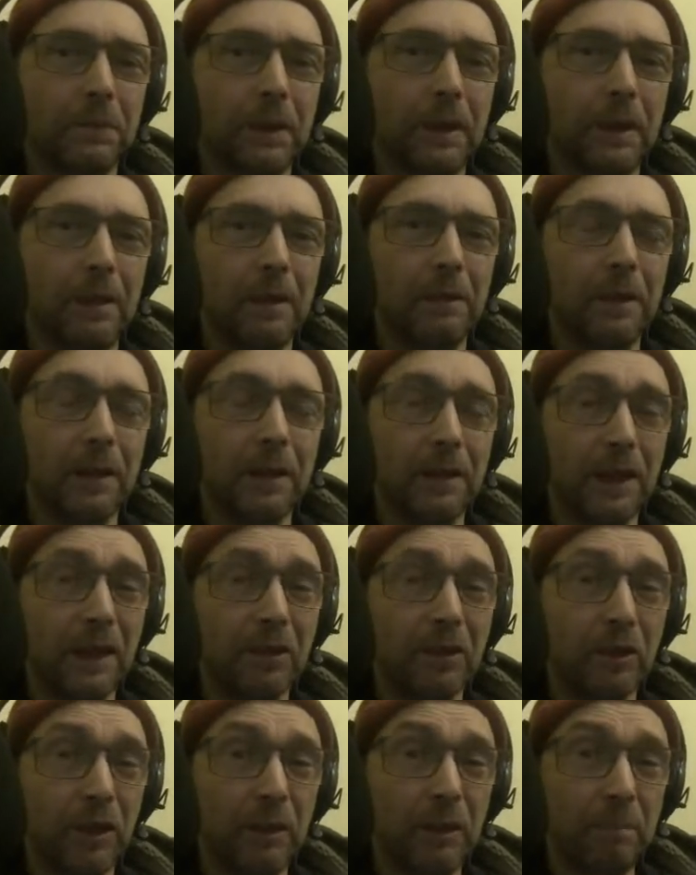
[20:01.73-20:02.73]
And it's
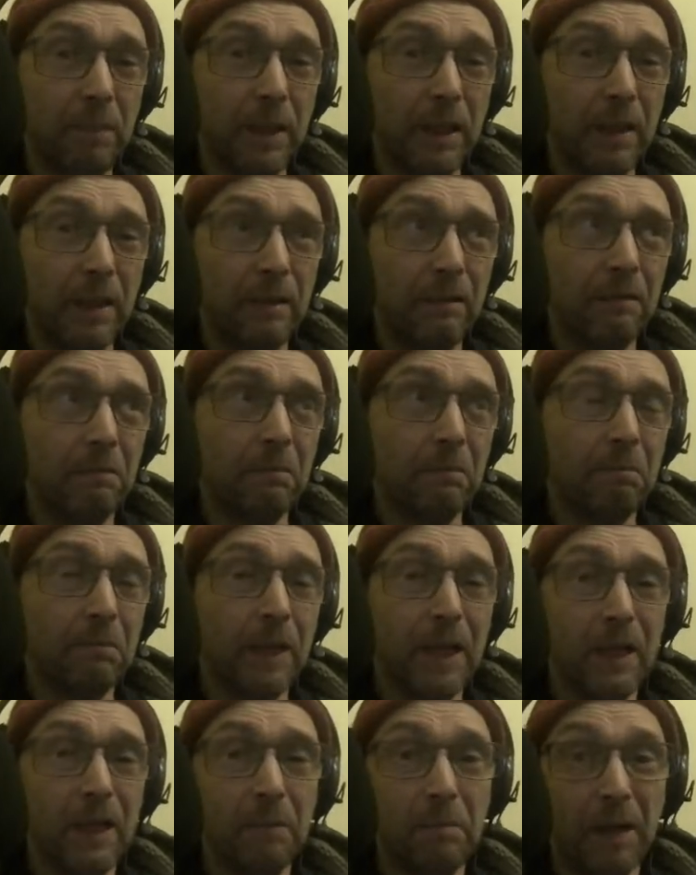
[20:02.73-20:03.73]
actually being
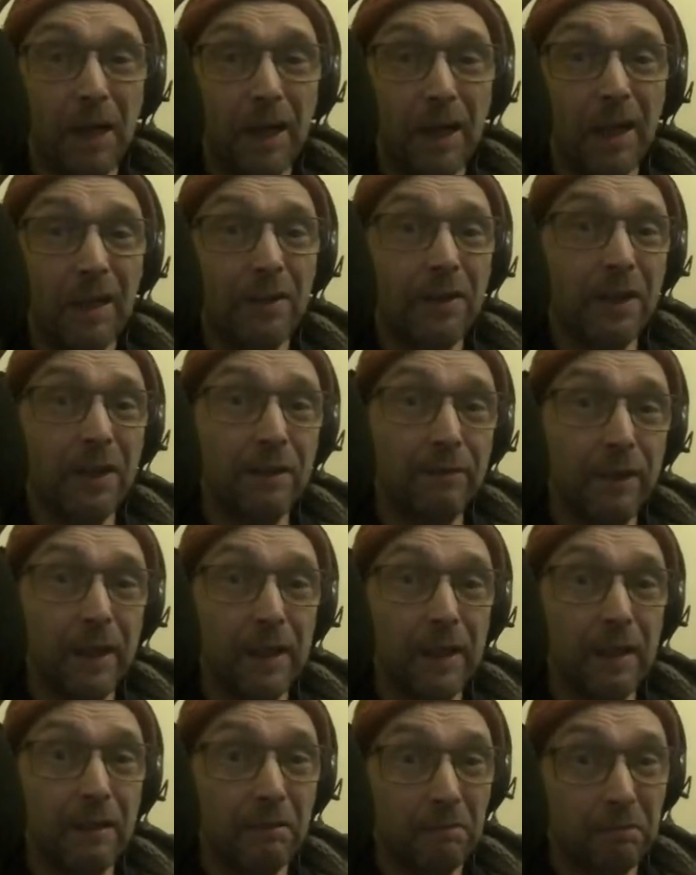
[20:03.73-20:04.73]
made by
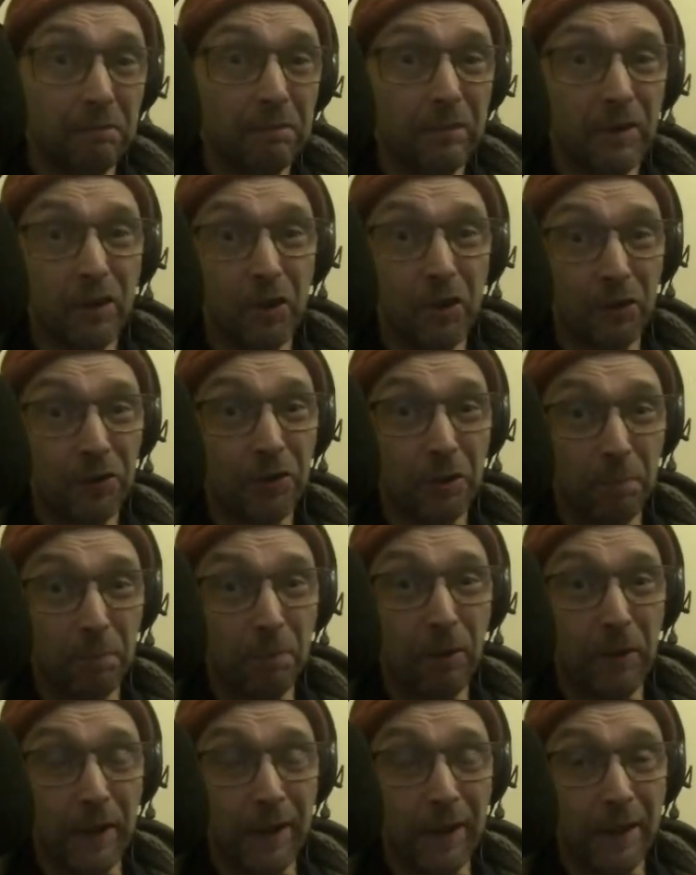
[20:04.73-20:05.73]
ITV, just to
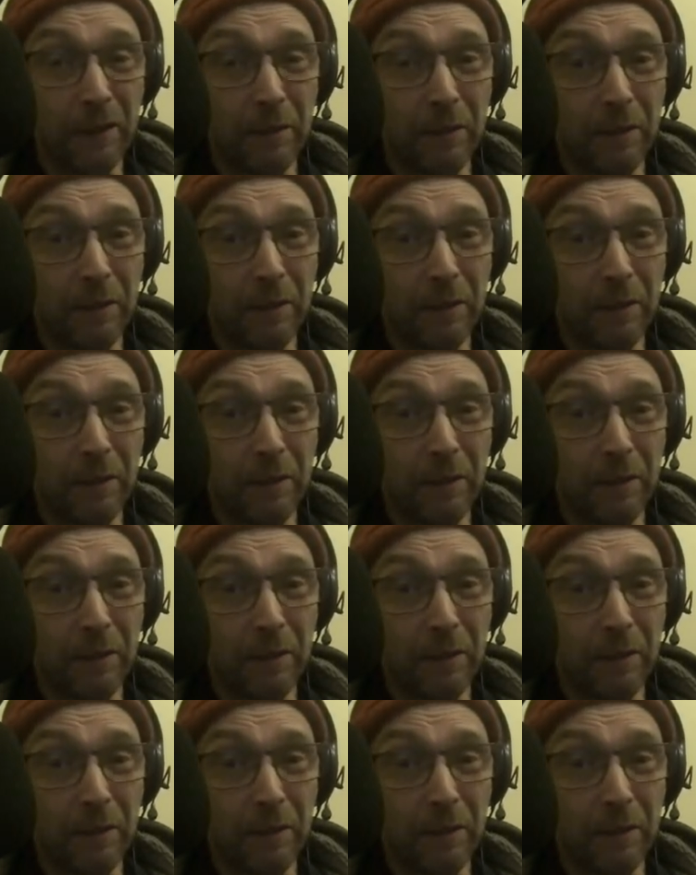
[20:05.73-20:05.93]
put that out